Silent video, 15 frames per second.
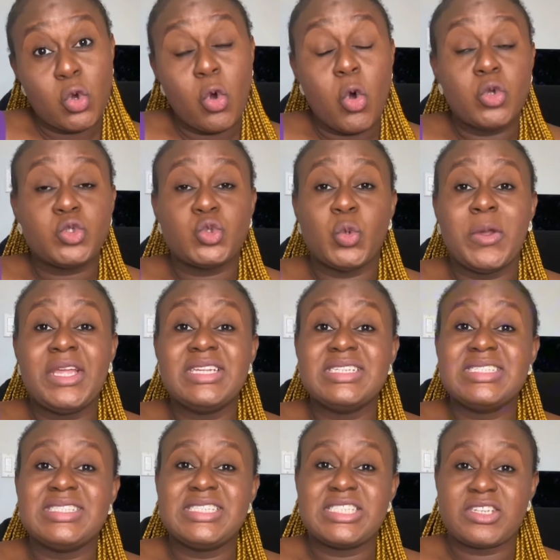also in the
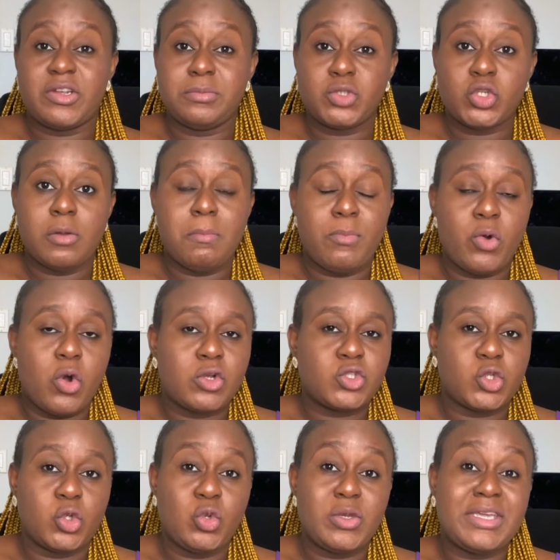description box so
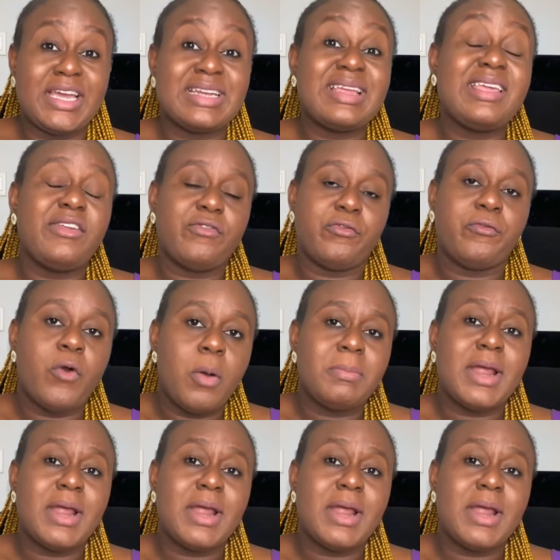you get informed